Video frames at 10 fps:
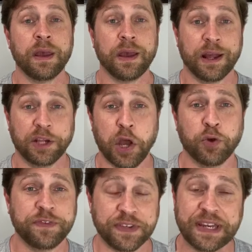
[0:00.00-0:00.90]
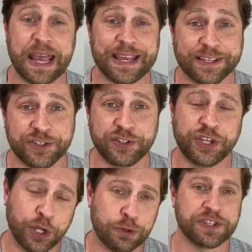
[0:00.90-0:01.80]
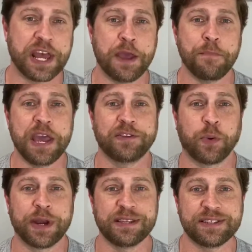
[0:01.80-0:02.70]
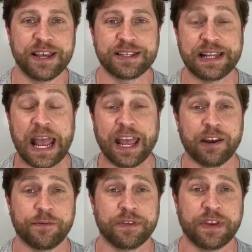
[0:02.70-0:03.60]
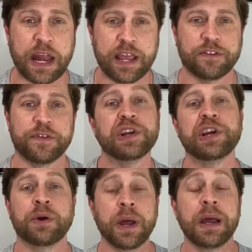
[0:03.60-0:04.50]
Hello, today is Tuesday, May 26th, and for today's video,